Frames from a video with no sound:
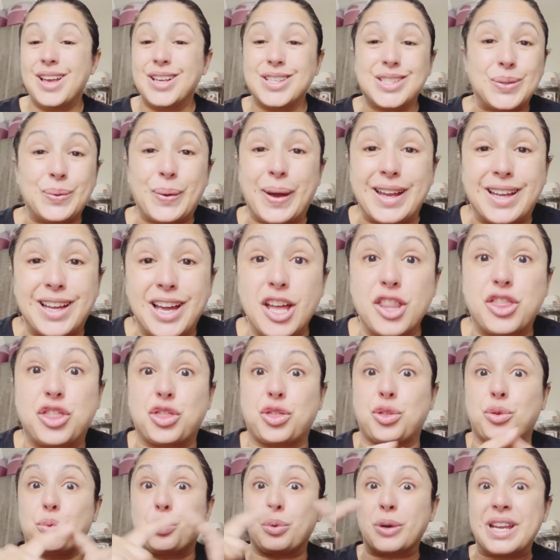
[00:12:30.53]
So I cut
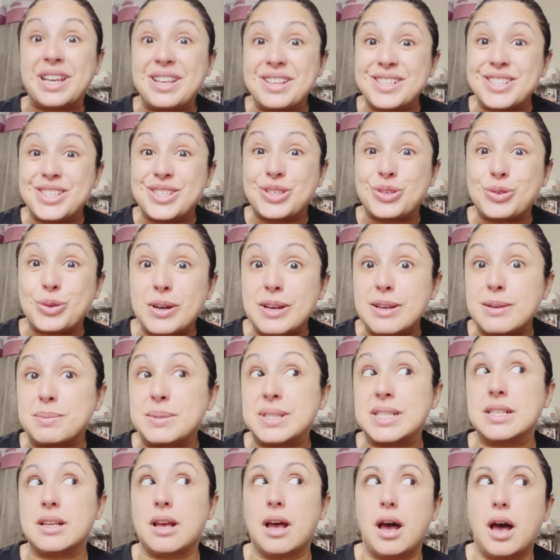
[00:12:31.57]
three
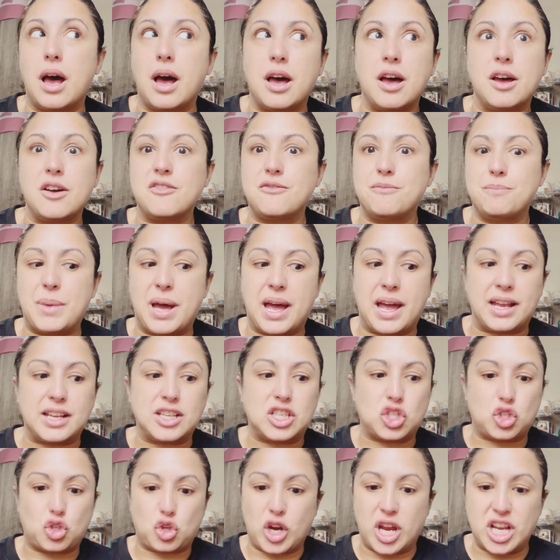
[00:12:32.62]
strips of my
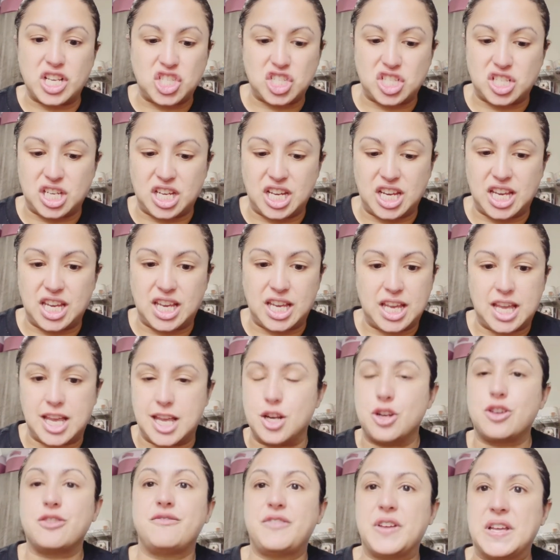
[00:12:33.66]
stretchy
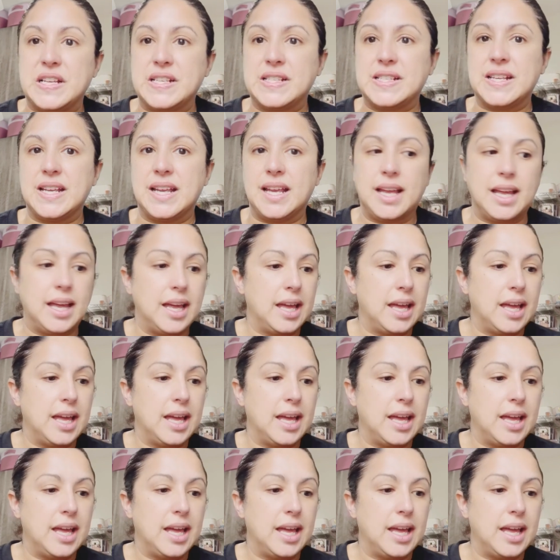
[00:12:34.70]
interfacing